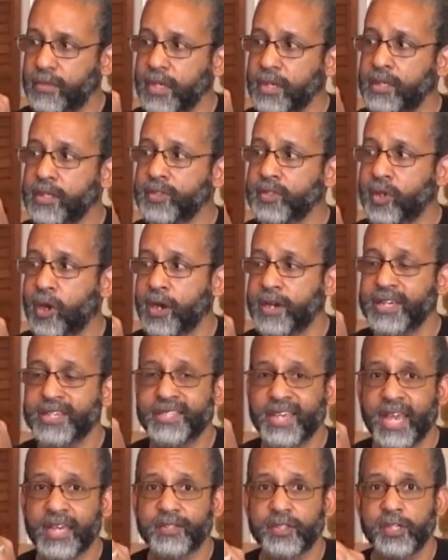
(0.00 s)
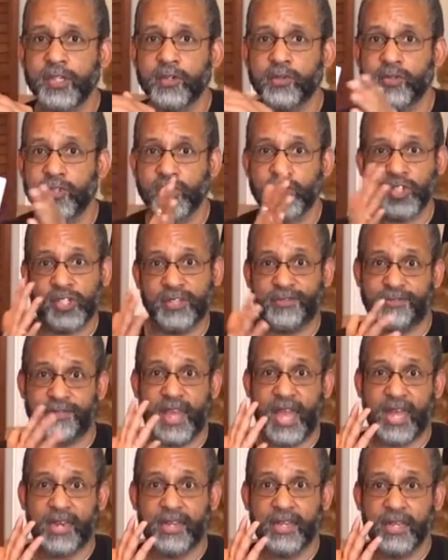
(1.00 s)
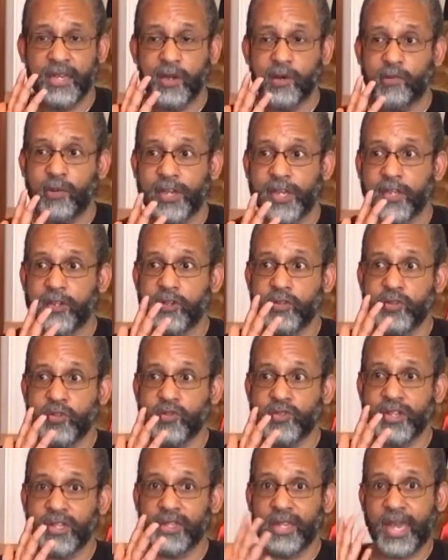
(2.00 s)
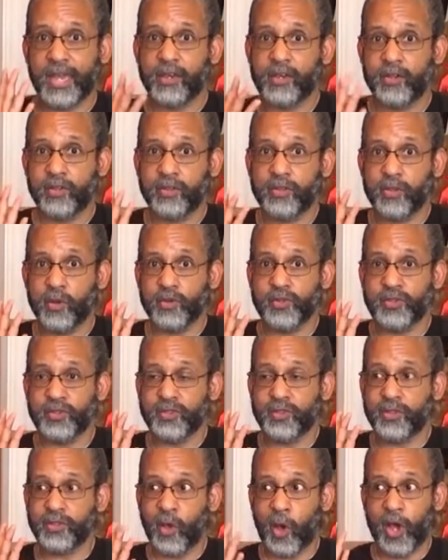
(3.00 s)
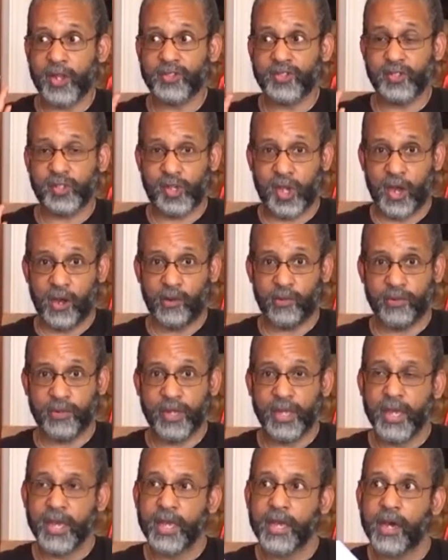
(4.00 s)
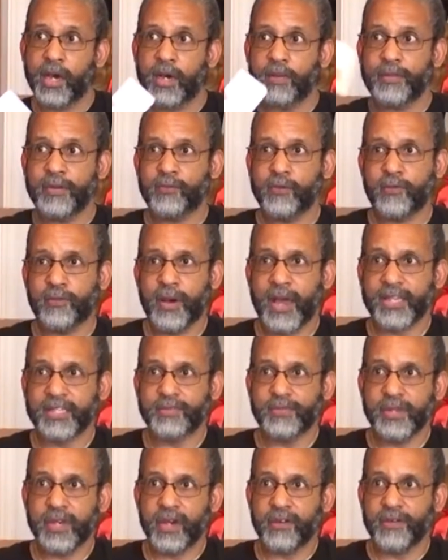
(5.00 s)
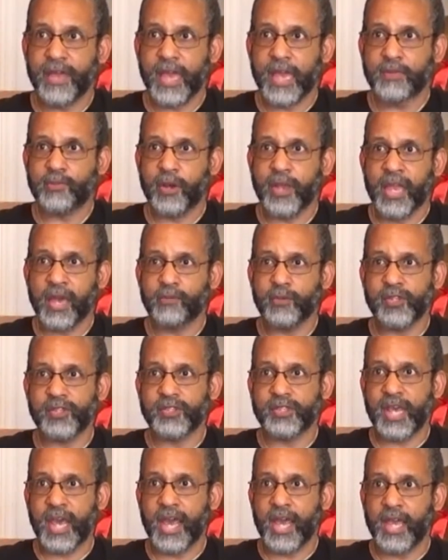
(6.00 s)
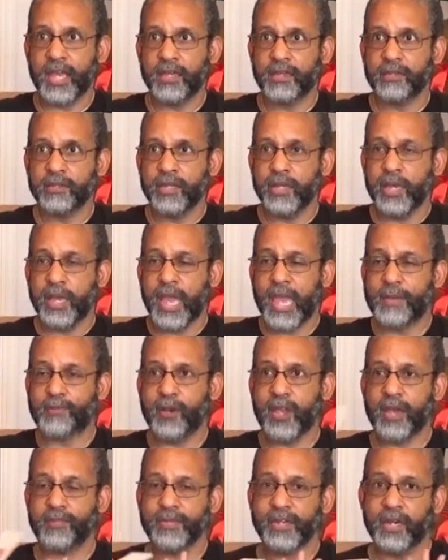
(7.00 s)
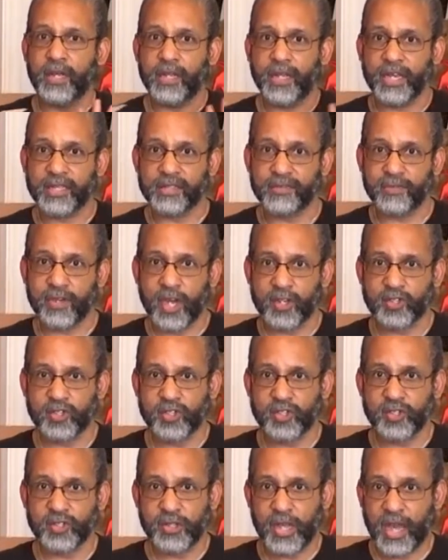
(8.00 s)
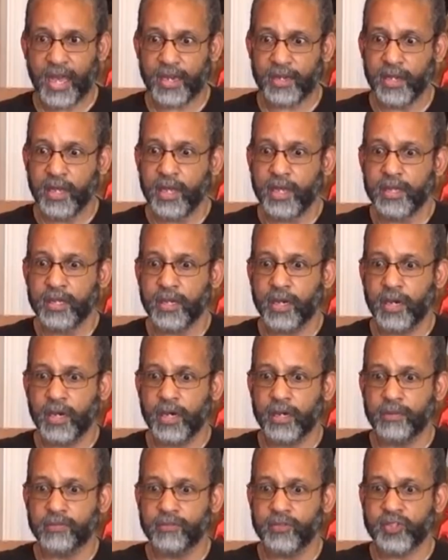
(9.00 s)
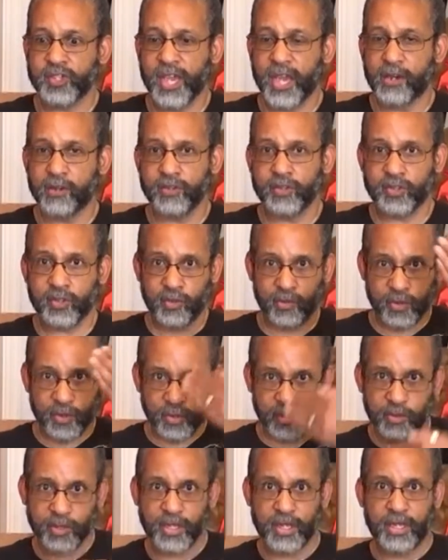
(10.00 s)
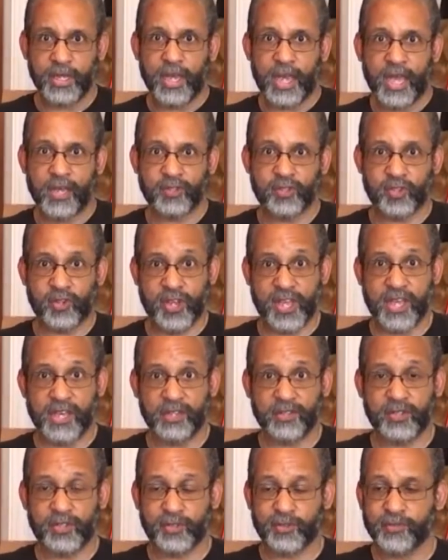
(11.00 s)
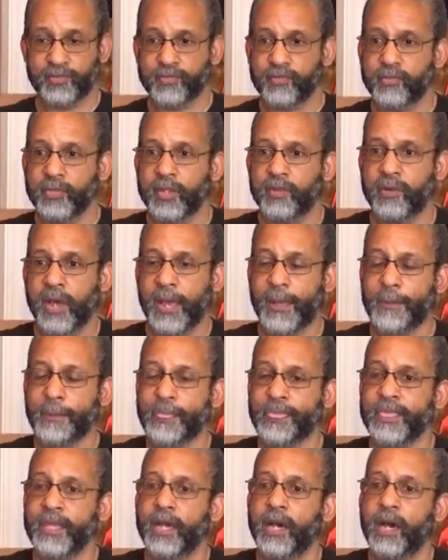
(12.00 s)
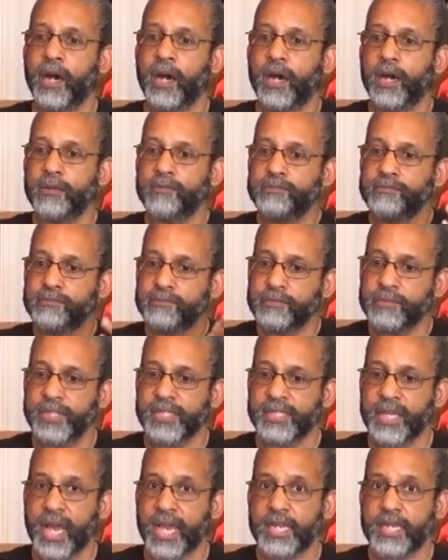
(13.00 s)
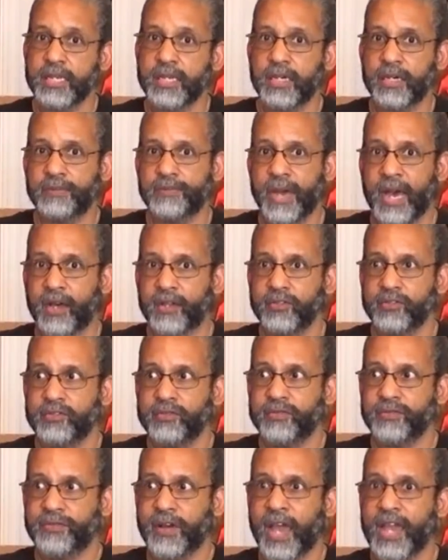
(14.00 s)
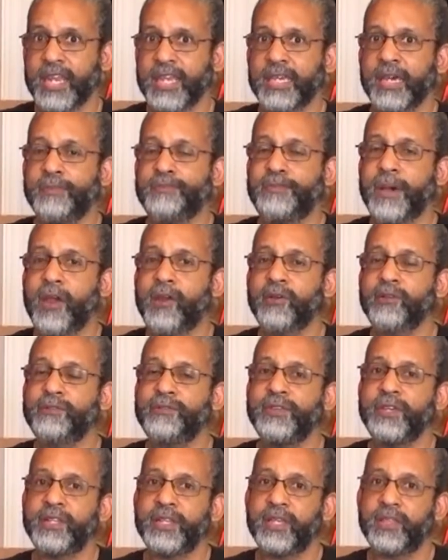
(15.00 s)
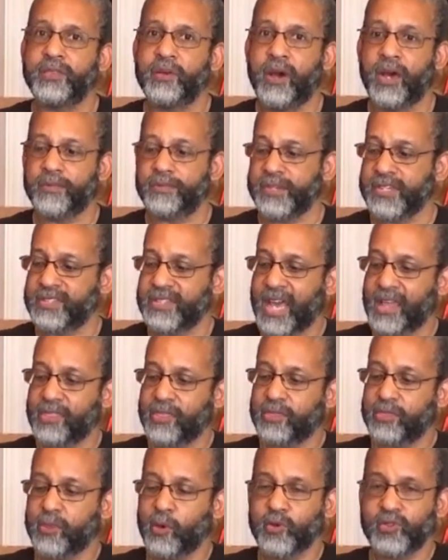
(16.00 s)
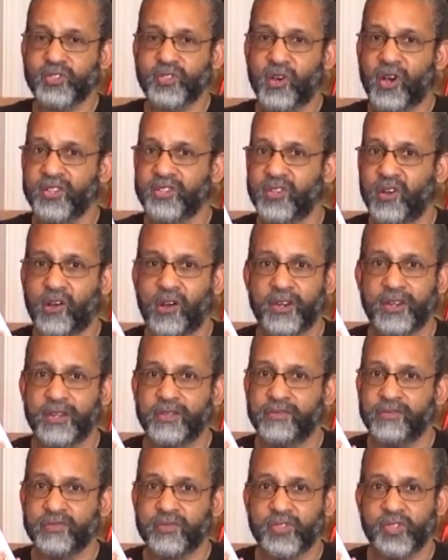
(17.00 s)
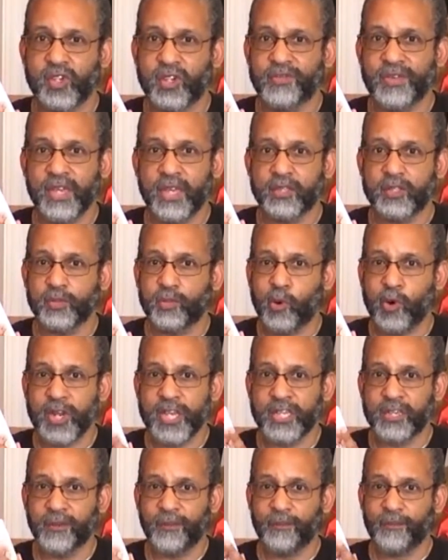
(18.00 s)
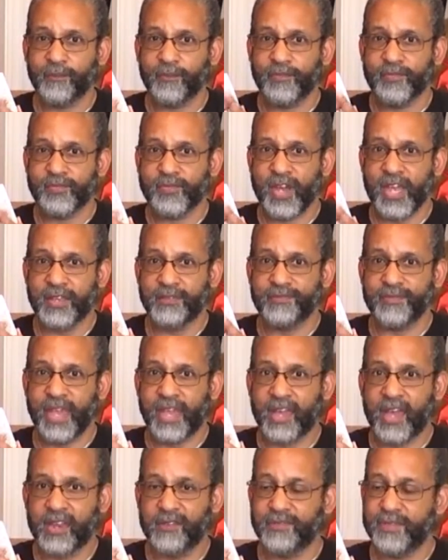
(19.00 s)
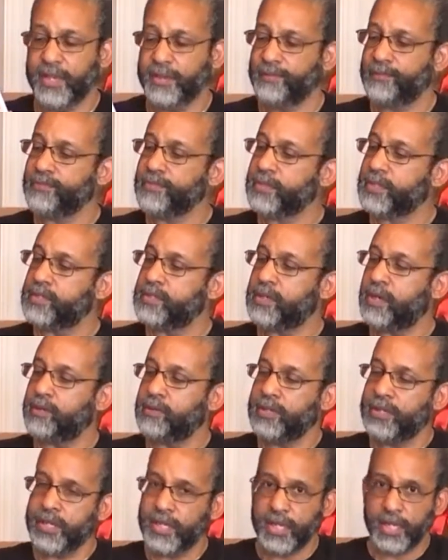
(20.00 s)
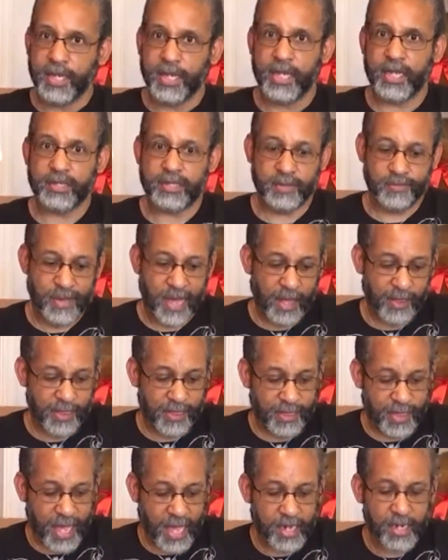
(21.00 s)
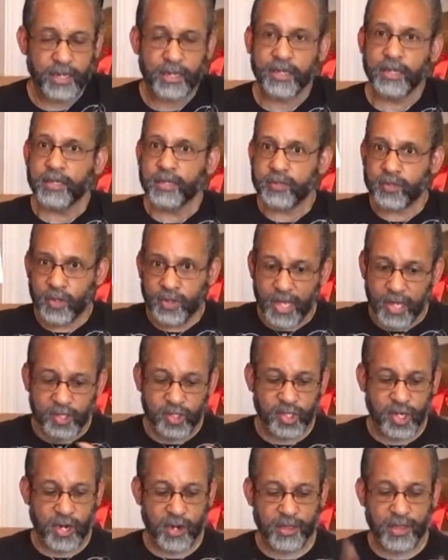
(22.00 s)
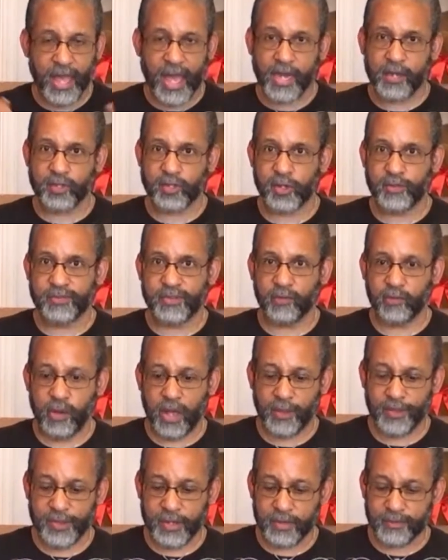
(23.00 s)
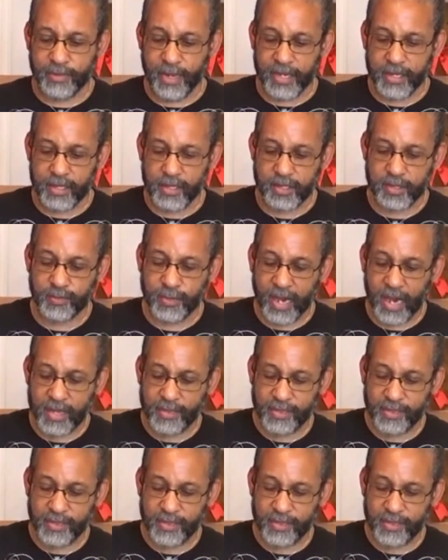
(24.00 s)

this card is asking you to shift that what can you do to let those thoughts go um, it reminds me of abraham would say abraham the collective consciousness that um, channels through esther hicks right um, this idea about finding a better feeling thought because that those thoughts aren't serving and supporting you, right? That kind of thing. So it's about that. So they share that in terms of wealth and abundance, but I